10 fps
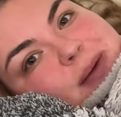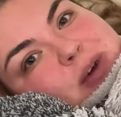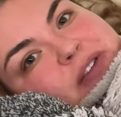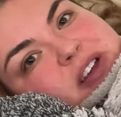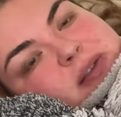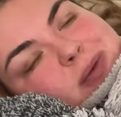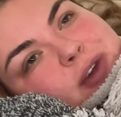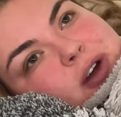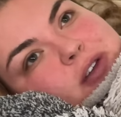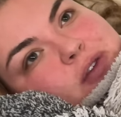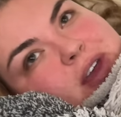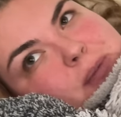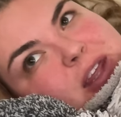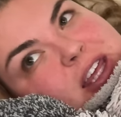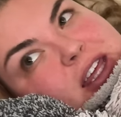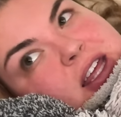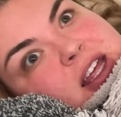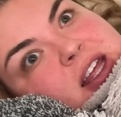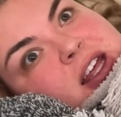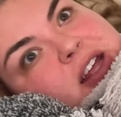We're having some of yours family
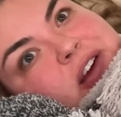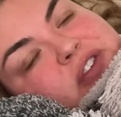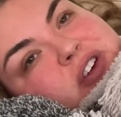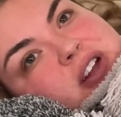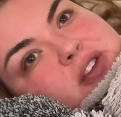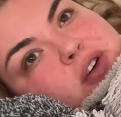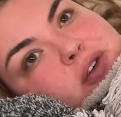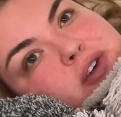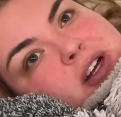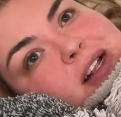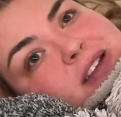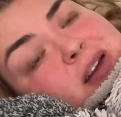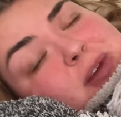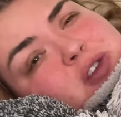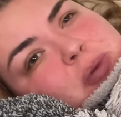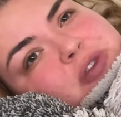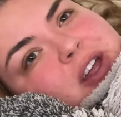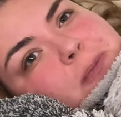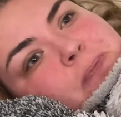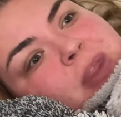and our friends over. It's going to be super
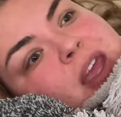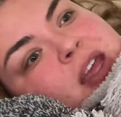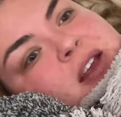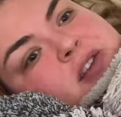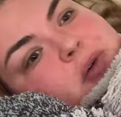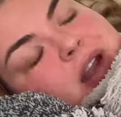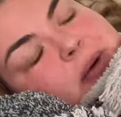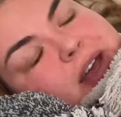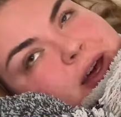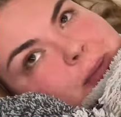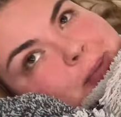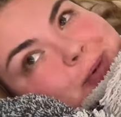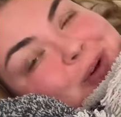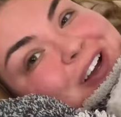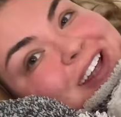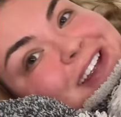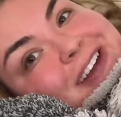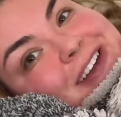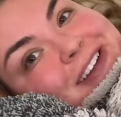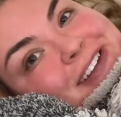fun. So when I wake up, we're going
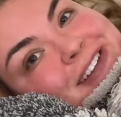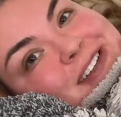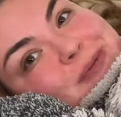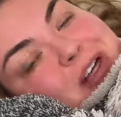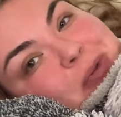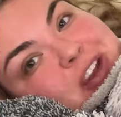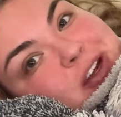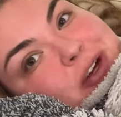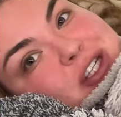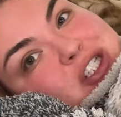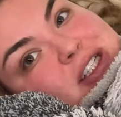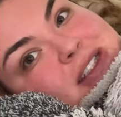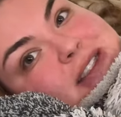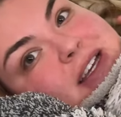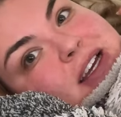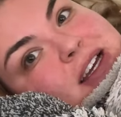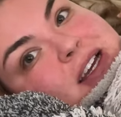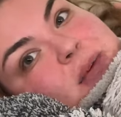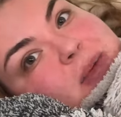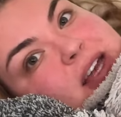to put up the decorations,
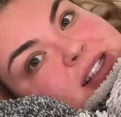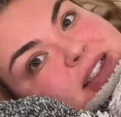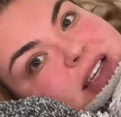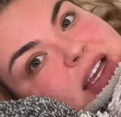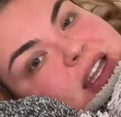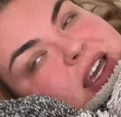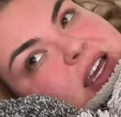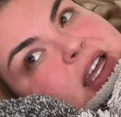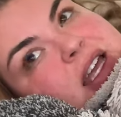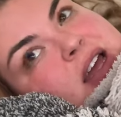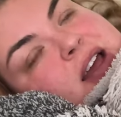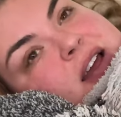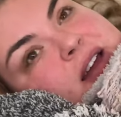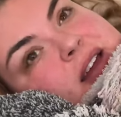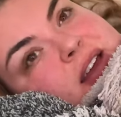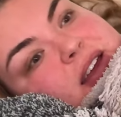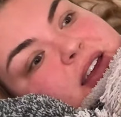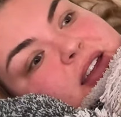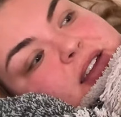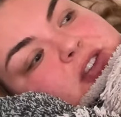make a lasagna,
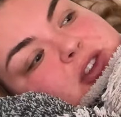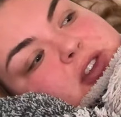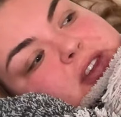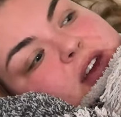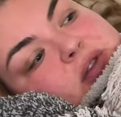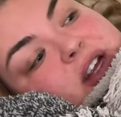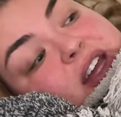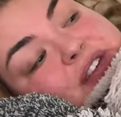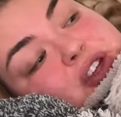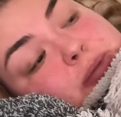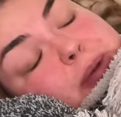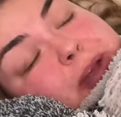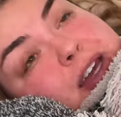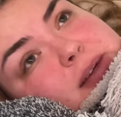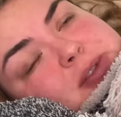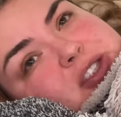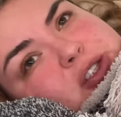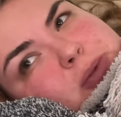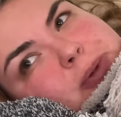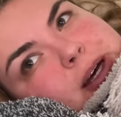and just get ready. I have to do my makeup
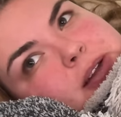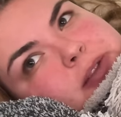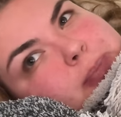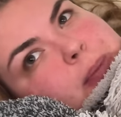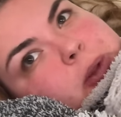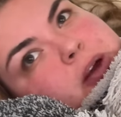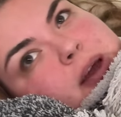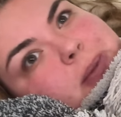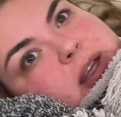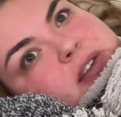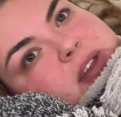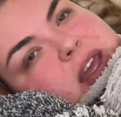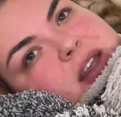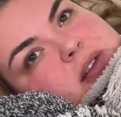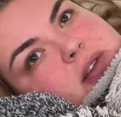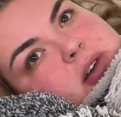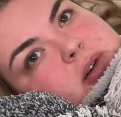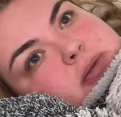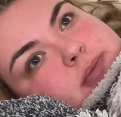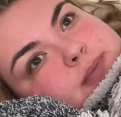too, but people aren't coming until 8,
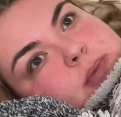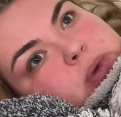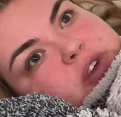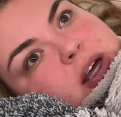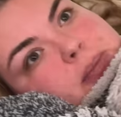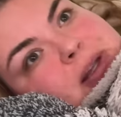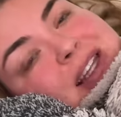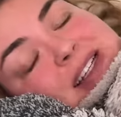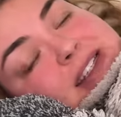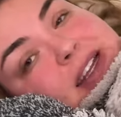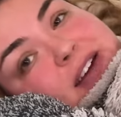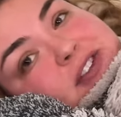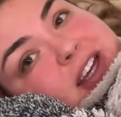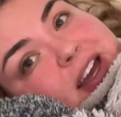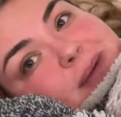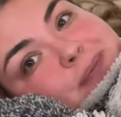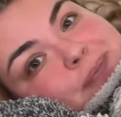so we've got plenty of time.